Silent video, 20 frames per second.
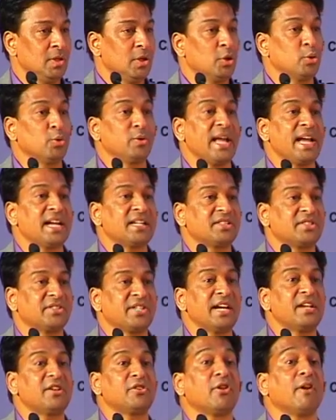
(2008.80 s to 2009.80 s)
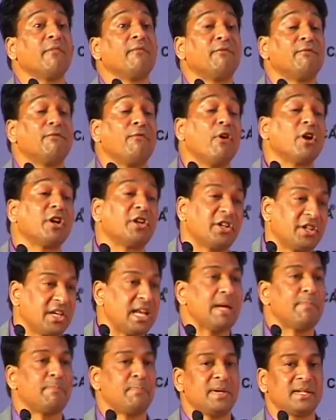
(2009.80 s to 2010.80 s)
to the extent of
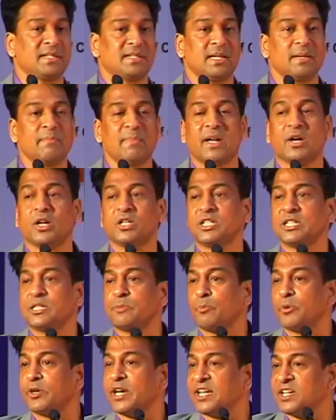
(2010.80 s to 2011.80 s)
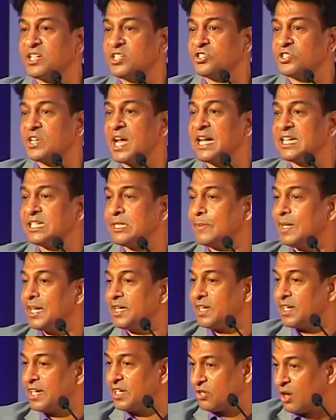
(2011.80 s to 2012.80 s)
40% because his product is chargeable at
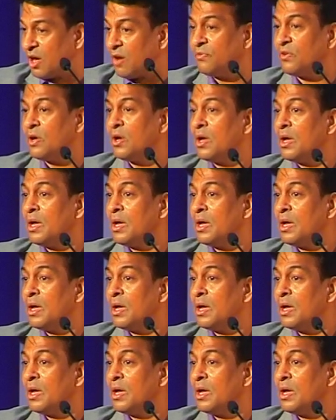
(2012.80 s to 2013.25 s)
the rate of